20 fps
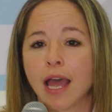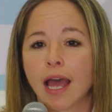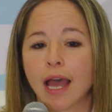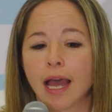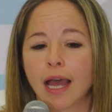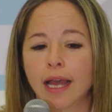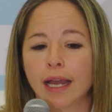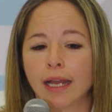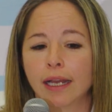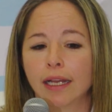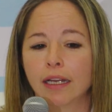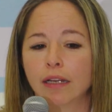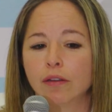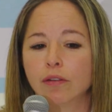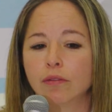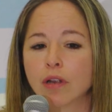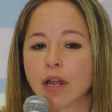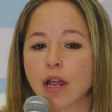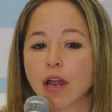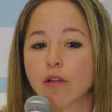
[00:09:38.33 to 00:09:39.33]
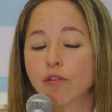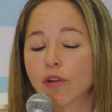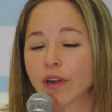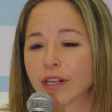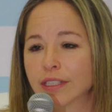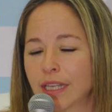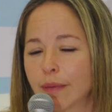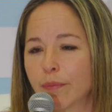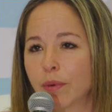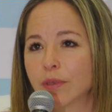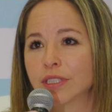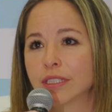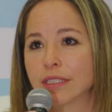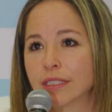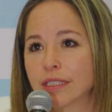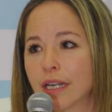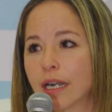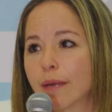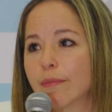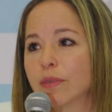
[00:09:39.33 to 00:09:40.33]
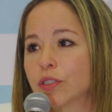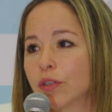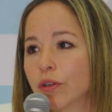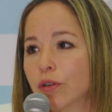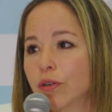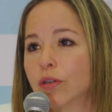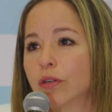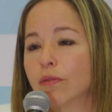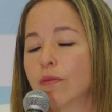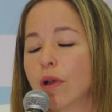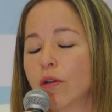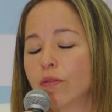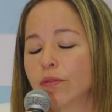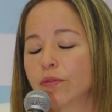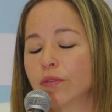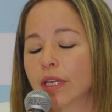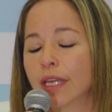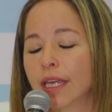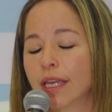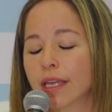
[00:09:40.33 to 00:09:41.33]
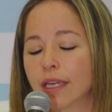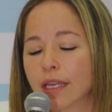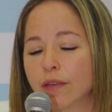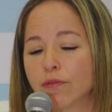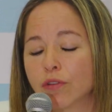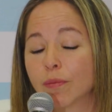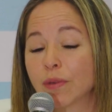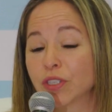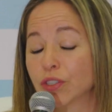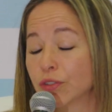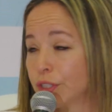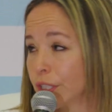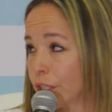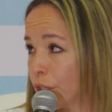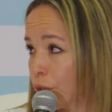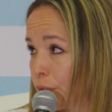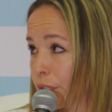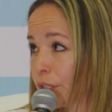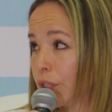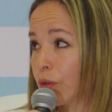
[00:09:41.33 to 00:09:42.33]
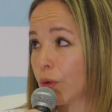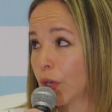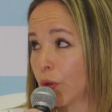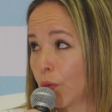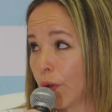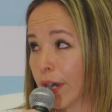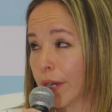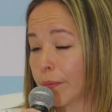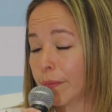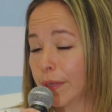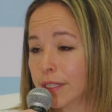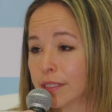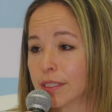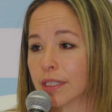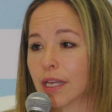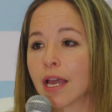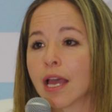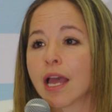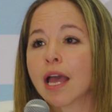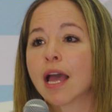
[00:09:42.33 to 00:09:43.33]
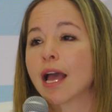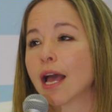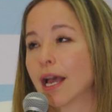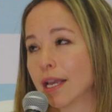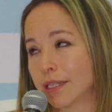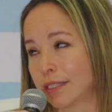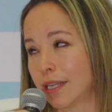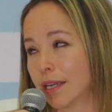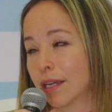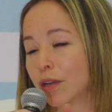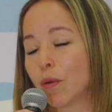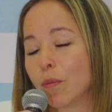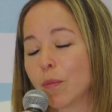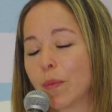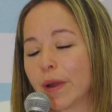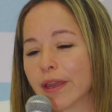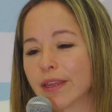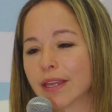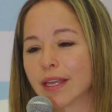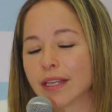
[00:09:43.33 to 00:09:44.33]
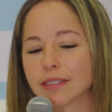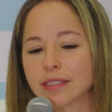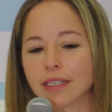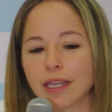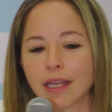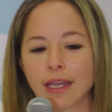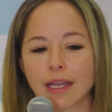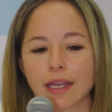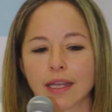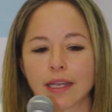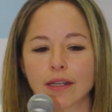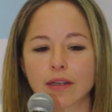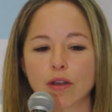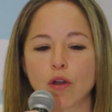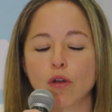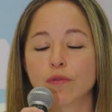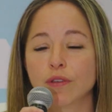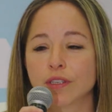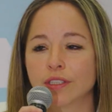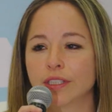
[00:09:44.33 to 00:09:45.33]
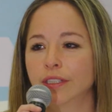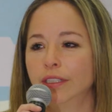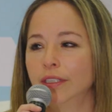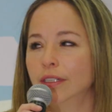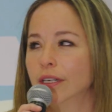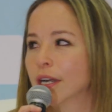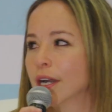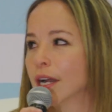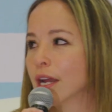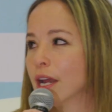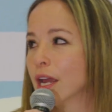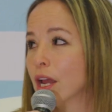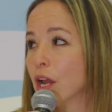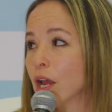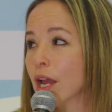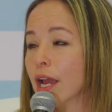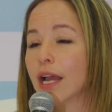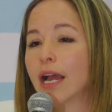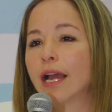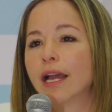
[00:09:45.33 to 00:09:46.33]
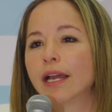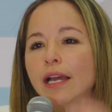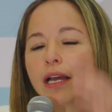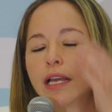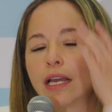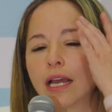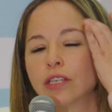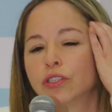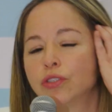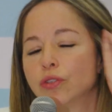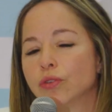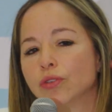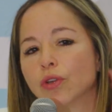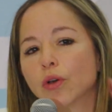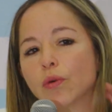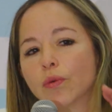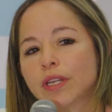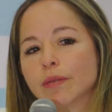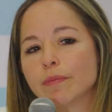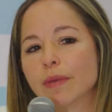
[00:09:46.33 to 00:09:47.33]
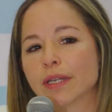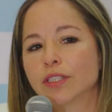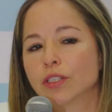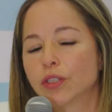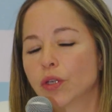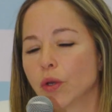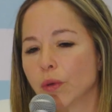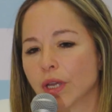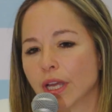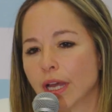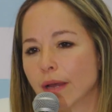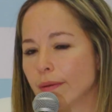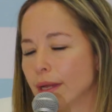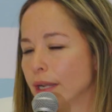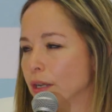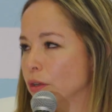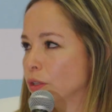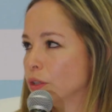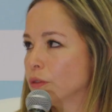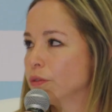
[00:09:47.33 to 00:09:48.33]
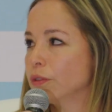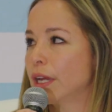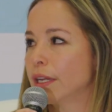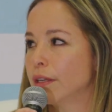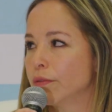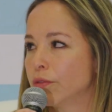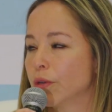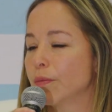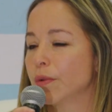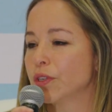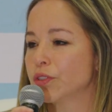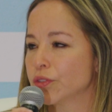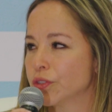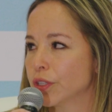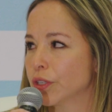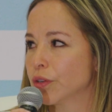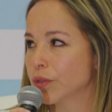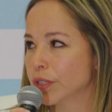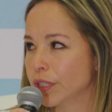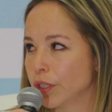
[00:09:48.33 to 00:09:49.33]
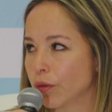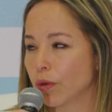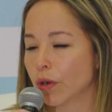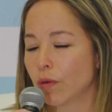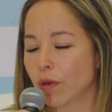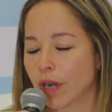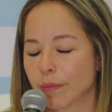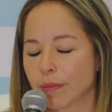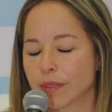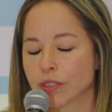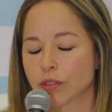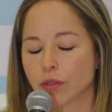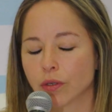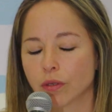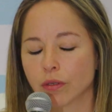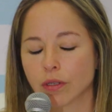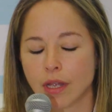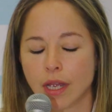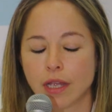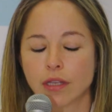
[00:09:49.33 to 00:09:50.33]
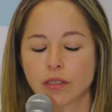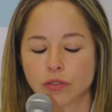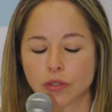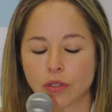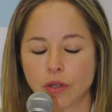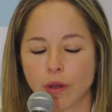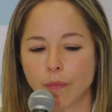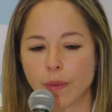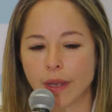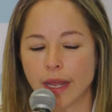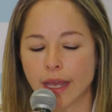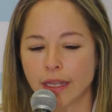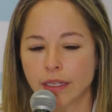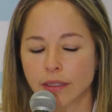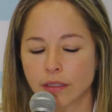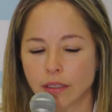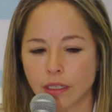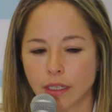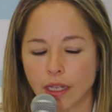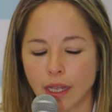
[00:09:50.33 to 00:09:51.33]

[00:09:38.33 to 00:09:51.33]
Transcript: For example, in terms of information security requirements, as a compliance officer, as you know, in Mexico, we have a lot of information security requirements to comply.